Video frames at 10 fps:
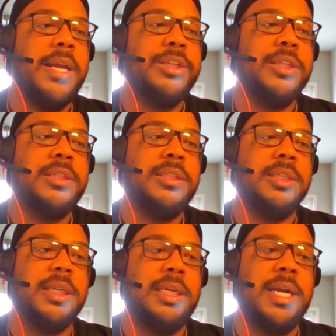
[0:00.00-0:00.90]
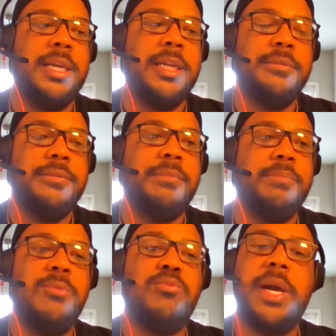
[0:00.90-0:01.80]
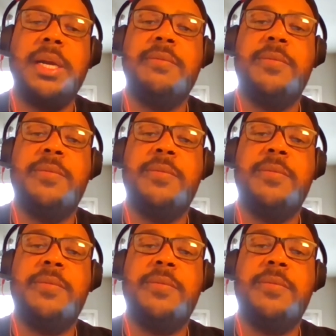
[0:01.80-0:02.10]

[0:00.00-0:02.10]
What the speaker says: just kind of be ready